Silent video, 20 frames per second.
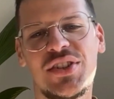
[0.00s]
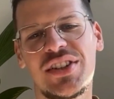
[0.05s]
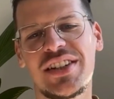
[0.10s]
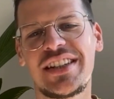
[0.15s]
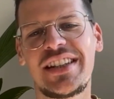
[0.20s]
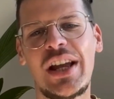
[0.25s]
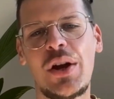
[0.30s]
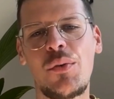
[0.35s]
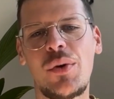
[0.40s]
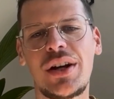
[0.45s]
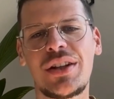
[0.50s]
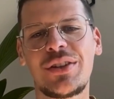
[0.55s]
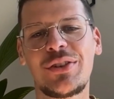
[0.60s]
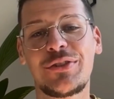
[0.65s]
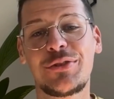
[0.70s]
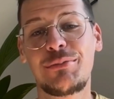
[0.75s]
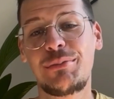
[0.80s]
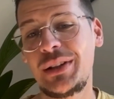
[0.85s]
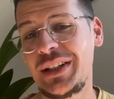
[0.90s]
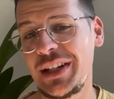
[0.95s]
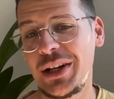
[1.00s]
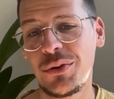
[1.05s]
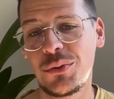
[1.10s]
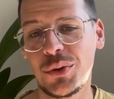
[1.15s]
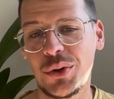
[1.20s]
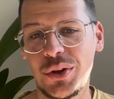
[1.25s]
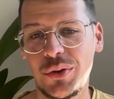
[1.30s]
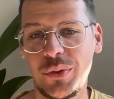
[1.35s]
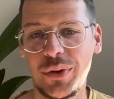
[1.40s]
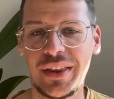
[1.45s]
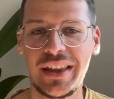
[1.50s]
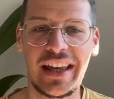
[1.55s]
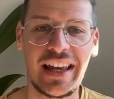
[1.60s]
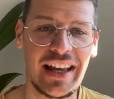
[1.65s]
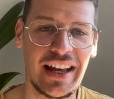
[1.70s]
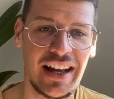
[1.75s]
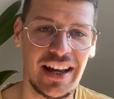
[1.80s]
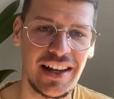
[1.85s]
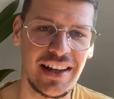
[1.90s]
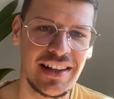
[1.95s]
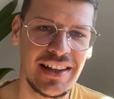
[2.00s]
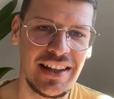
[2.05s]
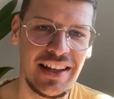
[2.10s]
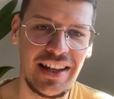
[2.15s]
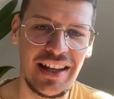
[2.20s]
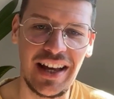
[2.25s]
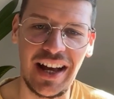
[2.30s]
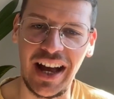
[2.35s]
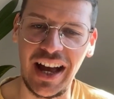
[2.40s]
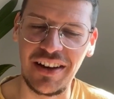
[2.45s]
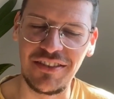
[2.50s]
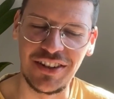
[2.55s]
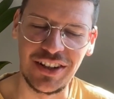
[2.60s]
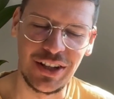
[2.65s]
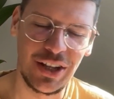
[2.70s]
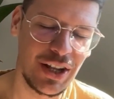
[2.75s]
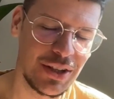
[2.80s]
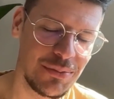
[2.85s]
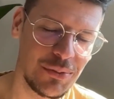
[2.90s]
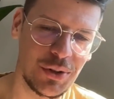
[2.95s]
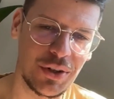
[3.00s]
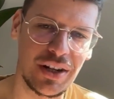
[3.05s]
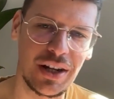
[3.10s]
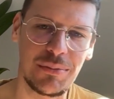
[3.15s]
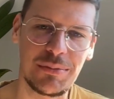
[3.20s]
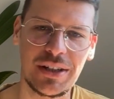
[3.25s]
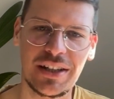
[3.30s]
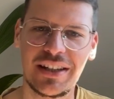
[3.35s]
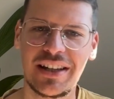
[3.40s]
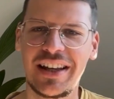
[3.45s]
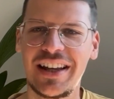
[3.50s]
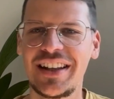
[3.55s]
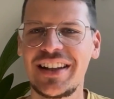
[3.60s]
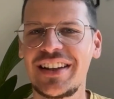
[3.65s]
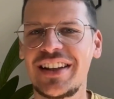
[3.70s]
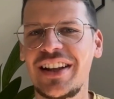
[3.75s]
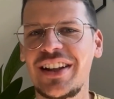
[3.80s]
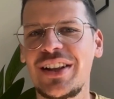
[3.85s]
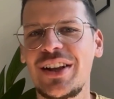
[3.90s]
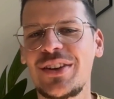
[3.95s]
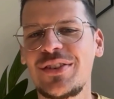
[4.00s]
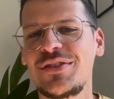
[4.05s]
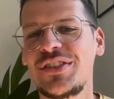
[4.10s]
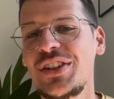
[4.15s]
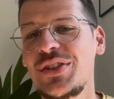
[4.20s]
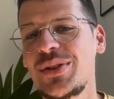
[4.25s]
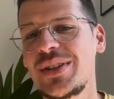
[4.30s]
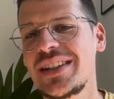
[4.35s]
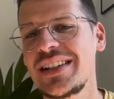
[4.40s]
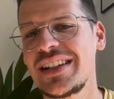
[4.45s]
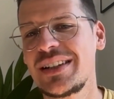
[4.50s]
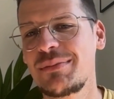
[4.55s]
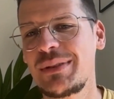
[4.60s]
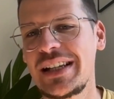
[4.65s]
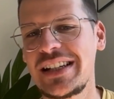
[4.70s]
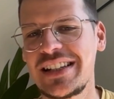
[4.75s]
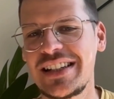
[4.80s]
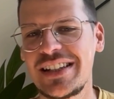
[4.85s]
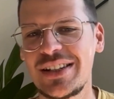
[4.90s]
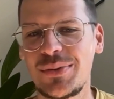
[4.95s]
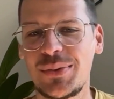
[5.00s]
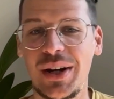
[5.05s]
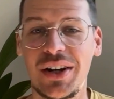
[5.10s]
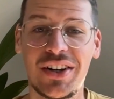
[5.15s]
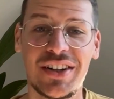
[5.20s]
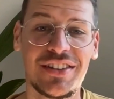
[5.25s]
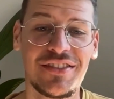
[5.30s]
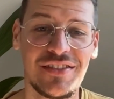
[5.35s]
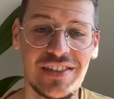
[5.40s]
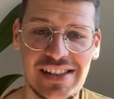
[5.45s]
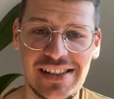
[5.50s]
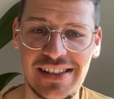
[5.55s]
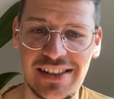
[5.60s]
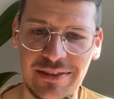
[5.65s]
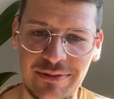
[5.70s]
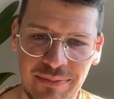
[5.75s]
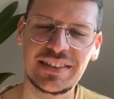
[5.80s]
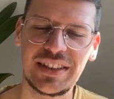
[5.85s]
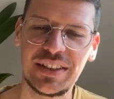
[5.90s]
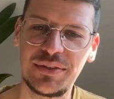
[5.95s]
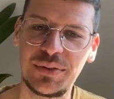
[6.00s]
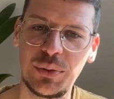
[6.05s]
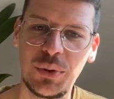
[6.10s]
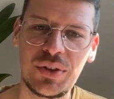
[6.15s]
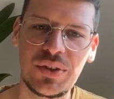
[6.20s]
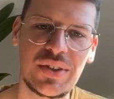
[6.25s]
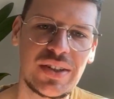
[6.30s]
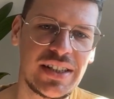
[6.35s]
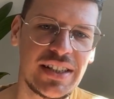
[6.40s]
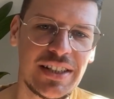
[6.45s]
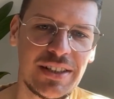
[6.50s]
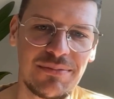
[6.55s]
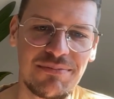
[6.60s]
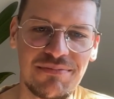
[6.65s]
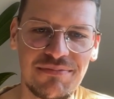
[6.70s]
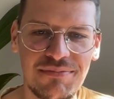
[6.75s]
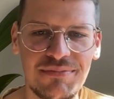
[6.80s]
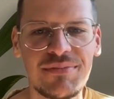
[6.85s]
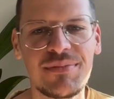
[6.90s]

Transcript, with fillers: is just day one of building a world with AI. I have a lot more coming and a lot of interesting places we are going to visit. If you want to see them,